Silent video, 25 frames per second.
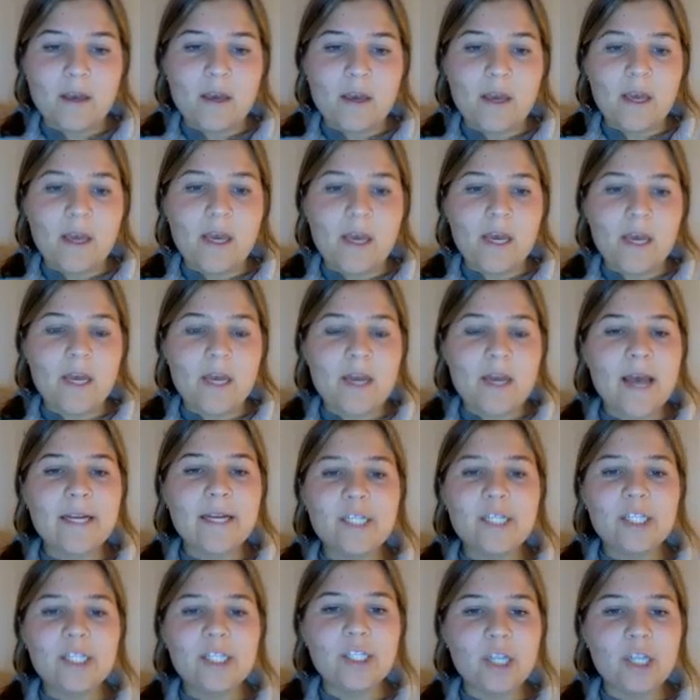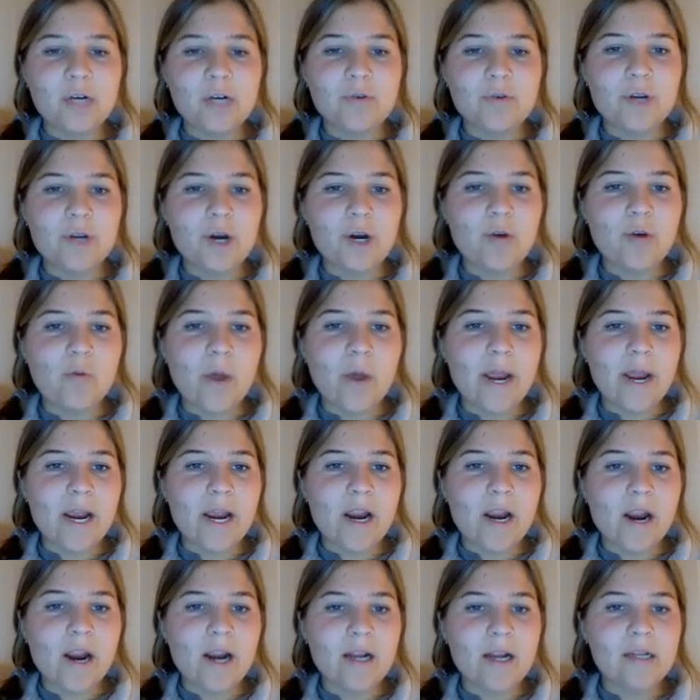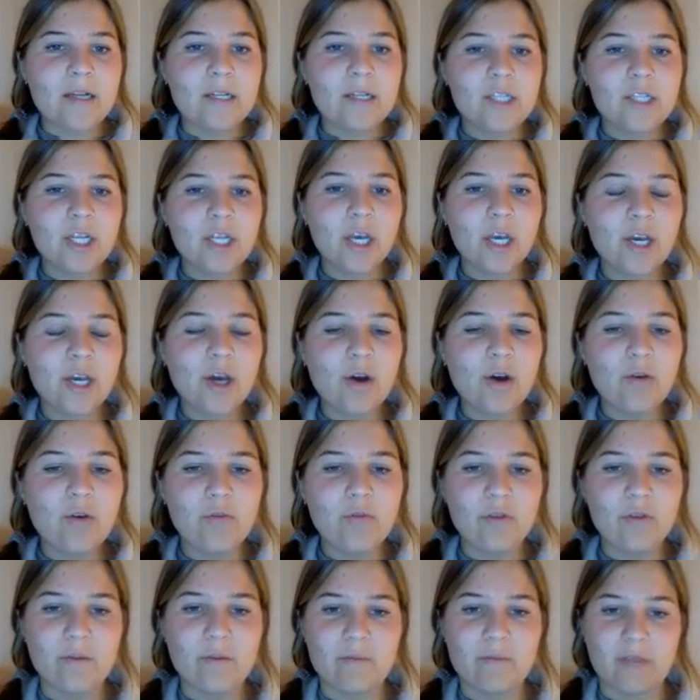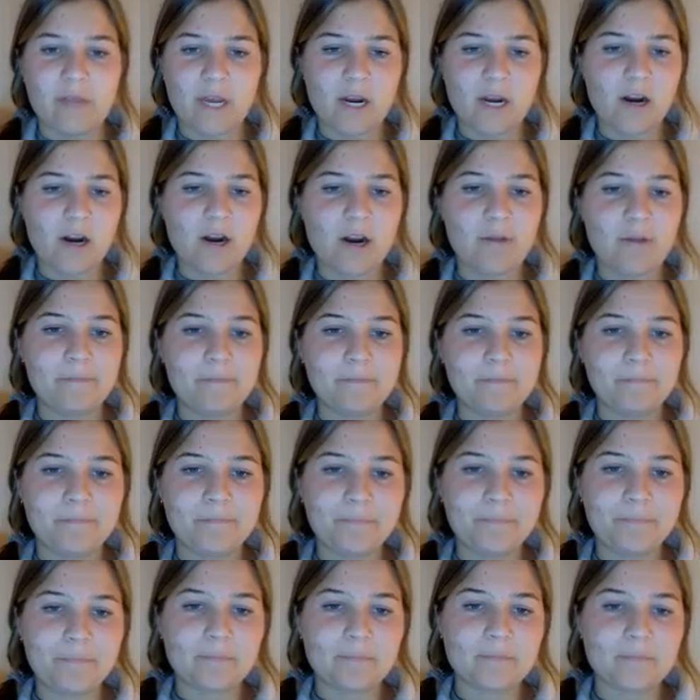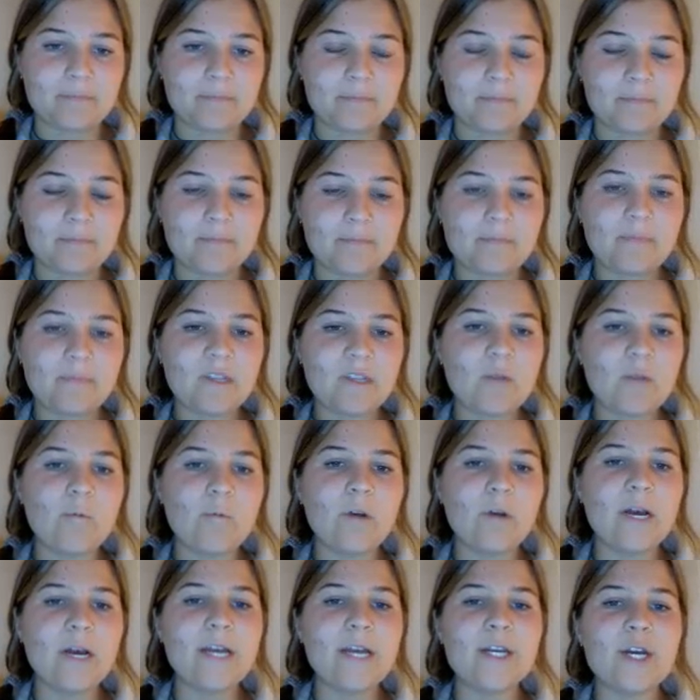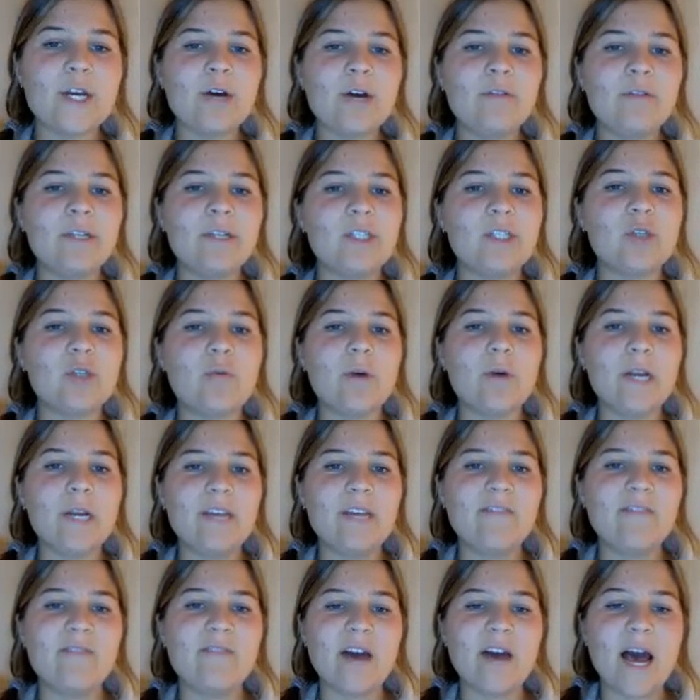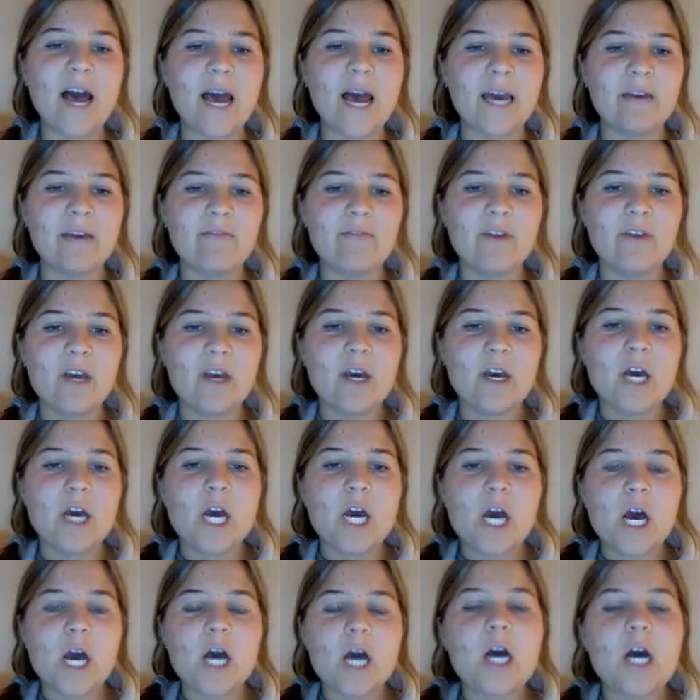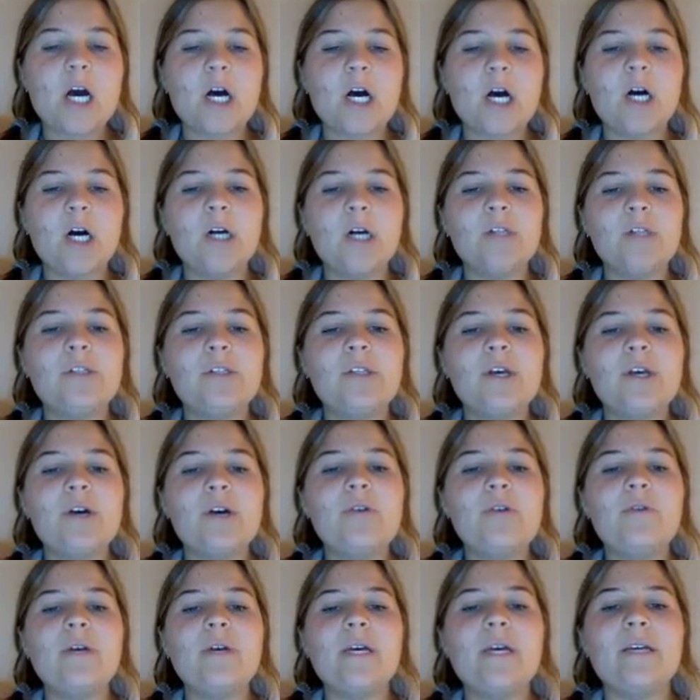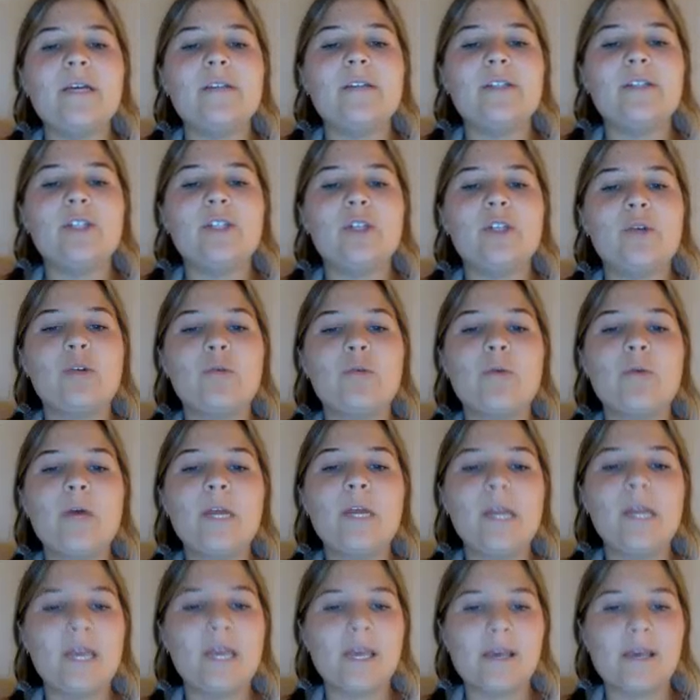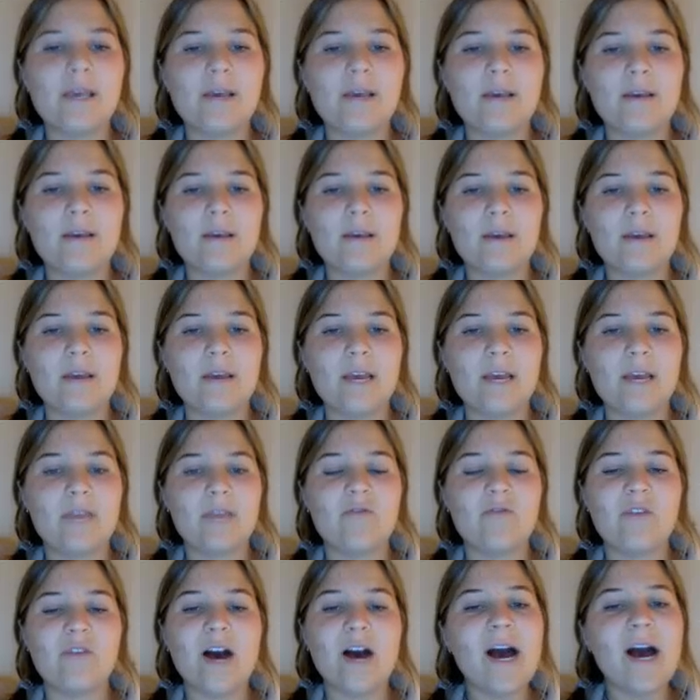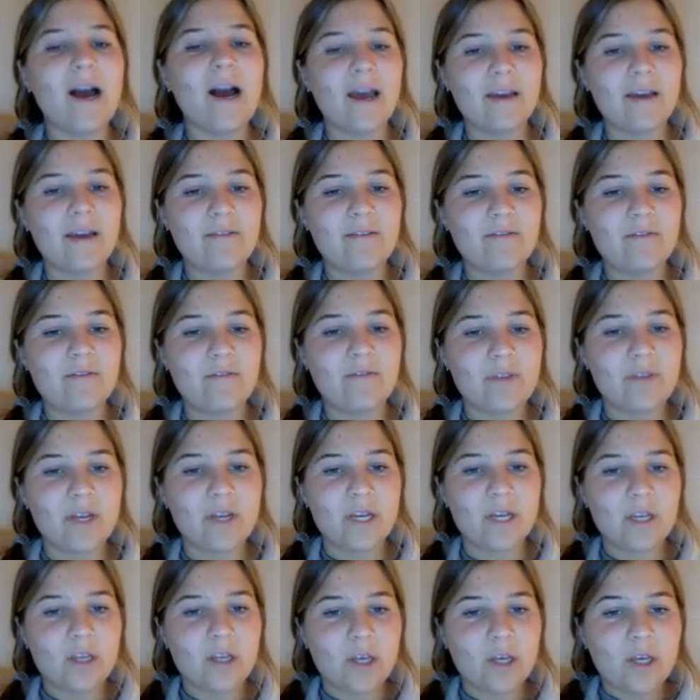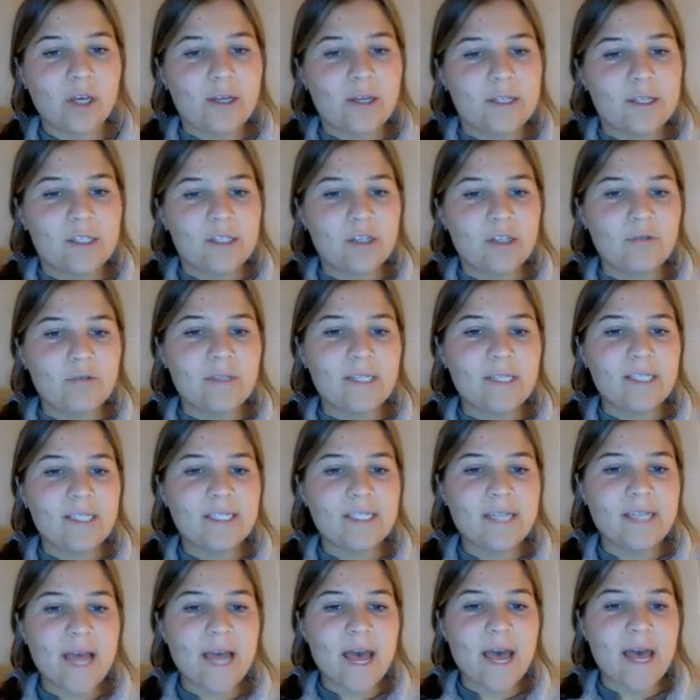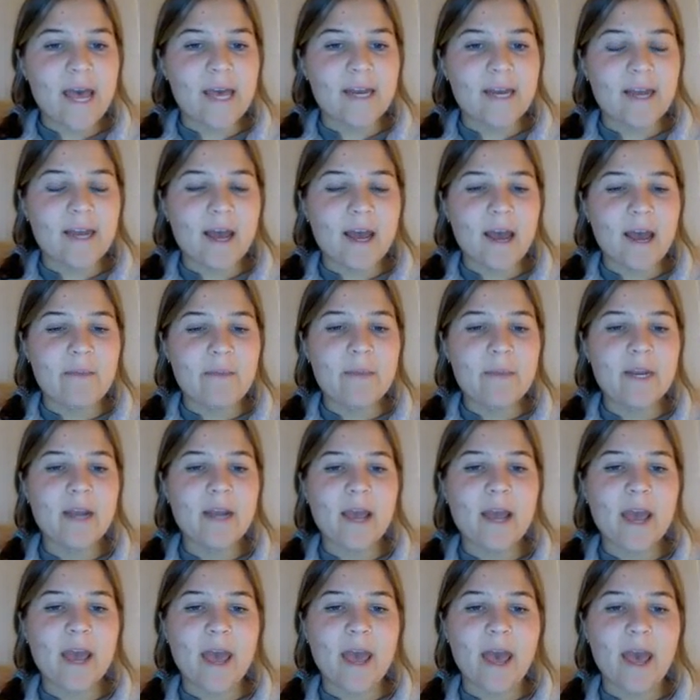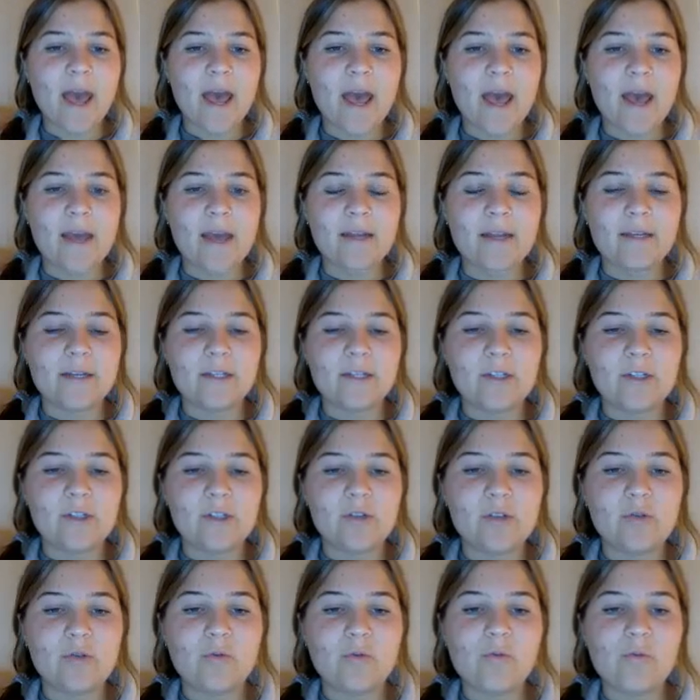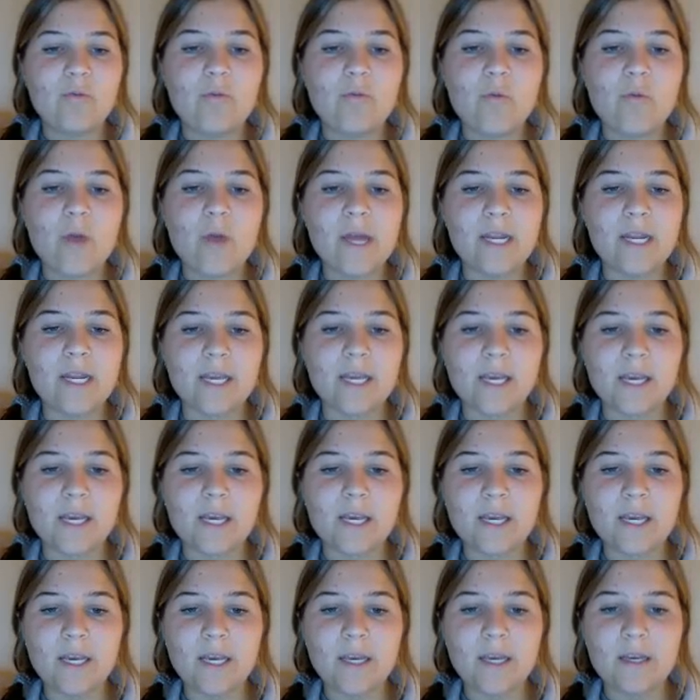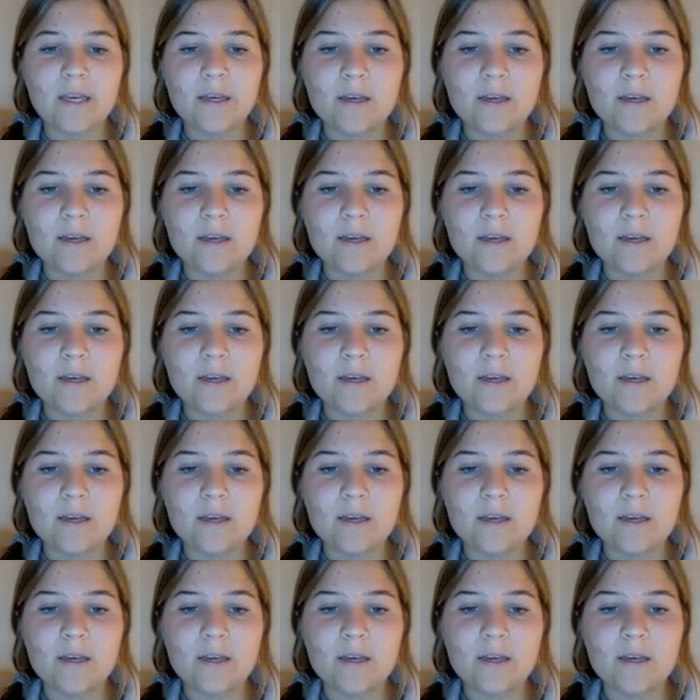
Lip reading: And I just don't know where to go from there. Well, I know that 25 also is 20 and 5. So instead, I'm going to add 20,